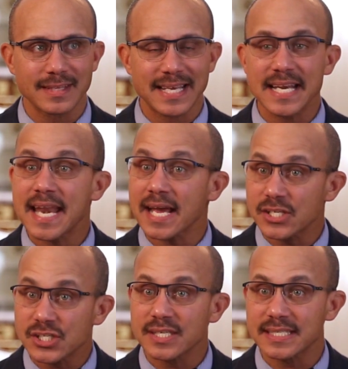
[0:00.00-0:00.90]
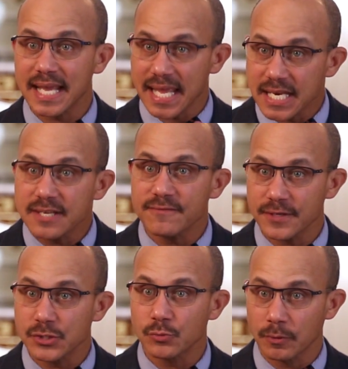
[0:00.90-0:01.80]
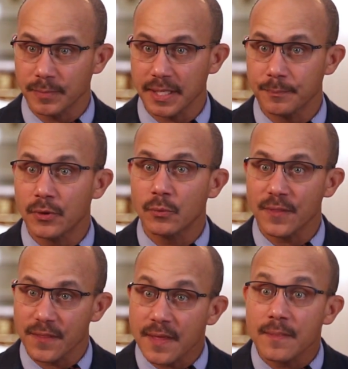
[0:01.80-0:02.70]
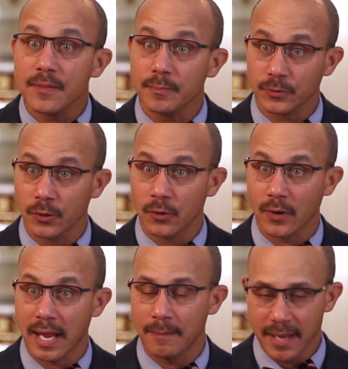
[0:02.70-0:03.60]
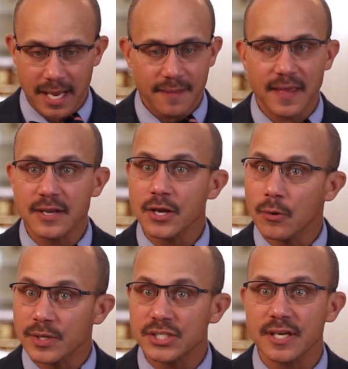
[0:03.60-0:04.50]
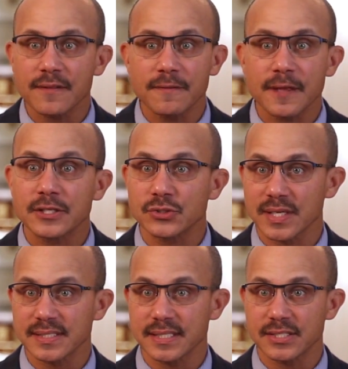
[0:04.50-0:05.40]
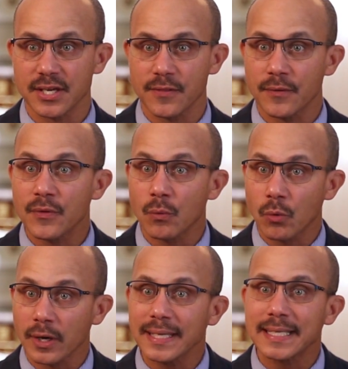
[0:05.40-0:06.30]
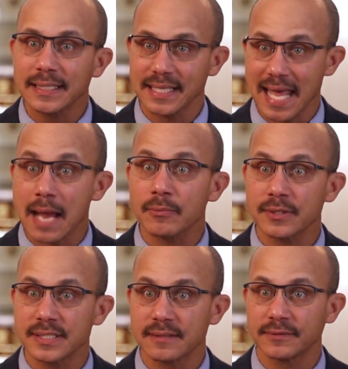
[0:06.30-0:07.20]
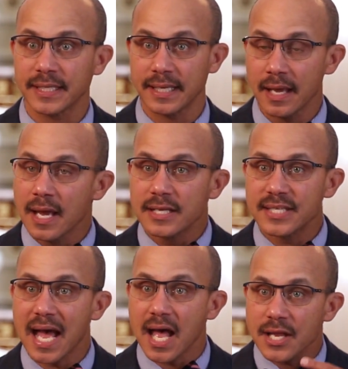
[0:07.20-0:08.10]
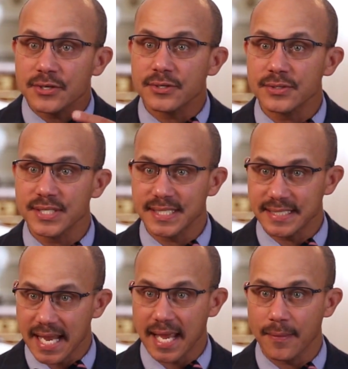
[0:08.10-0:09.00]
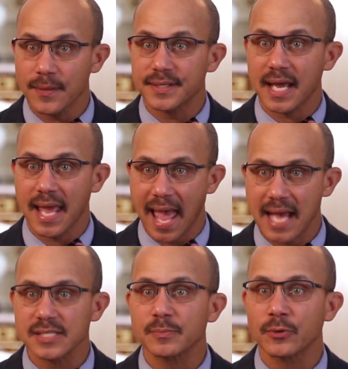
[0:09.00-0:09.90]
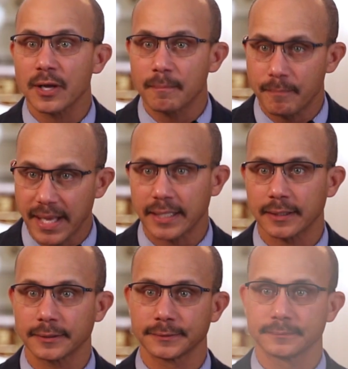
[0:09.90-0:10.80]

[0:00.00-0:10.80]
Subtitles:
connection to individual people within the program. They know each other, they trust each other, and they're working collaboratively to understand the diaspora better.